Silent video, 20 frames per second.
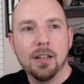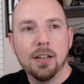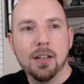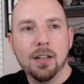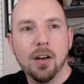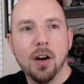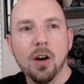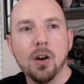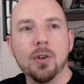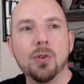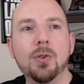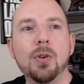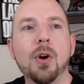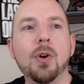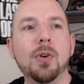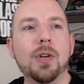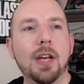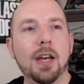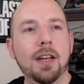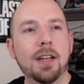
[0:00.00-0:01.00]
Oh,
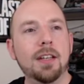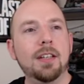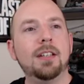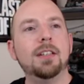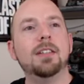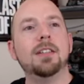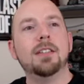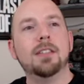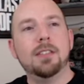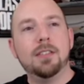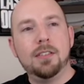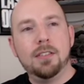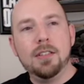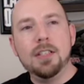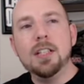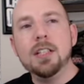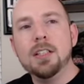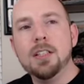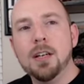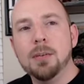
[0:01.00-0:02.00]
okay.
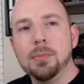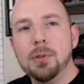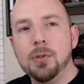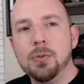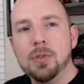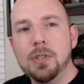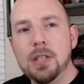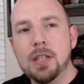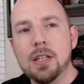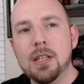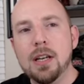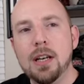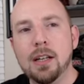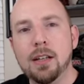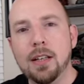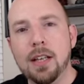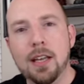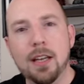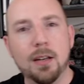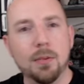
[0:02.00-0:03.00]

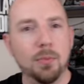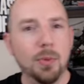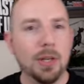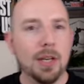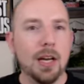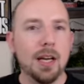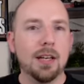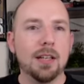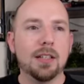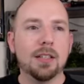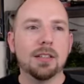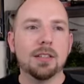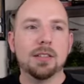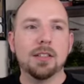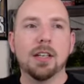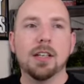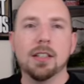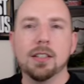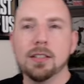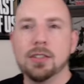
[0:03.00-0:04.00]
TWDLM, we got
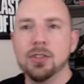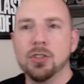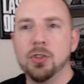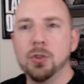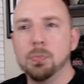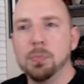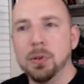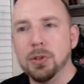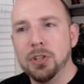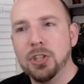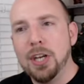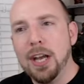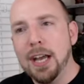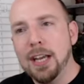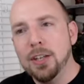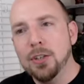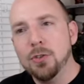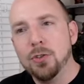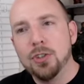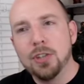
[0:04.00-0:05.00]
a, a, super chat.
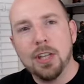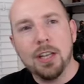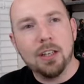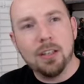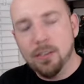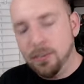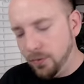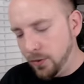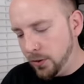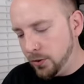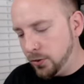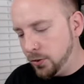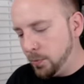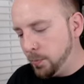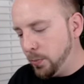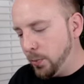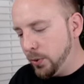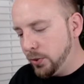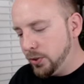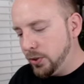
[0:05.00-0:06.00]
Huge thank you for the
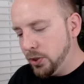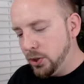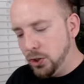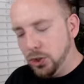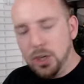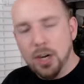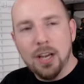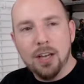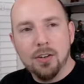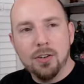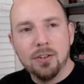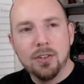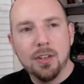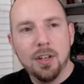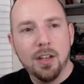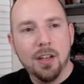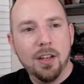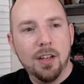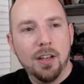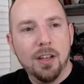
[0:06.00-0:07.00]
support to the channel.
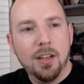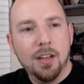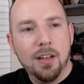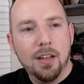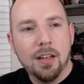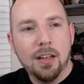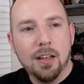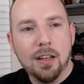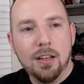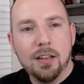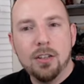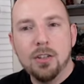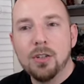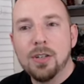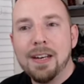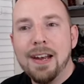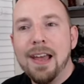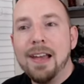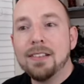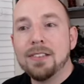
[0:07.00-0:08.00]
Uh, you
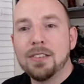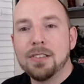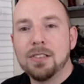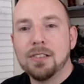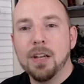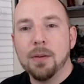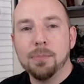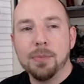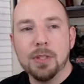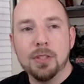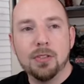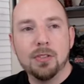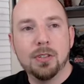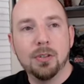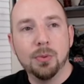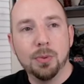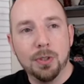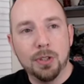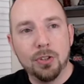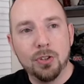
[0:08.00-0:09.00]
can ask something
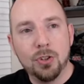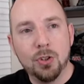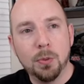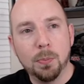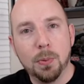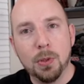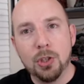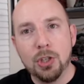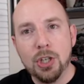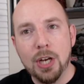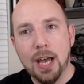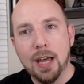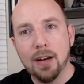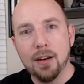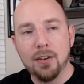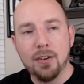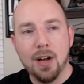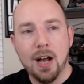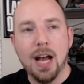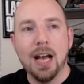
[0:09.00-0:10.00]
too in the super chat.
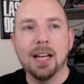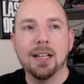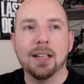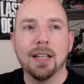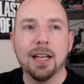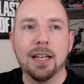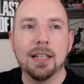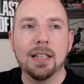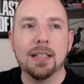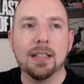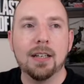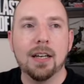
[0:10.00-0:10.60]
It'll highlight it.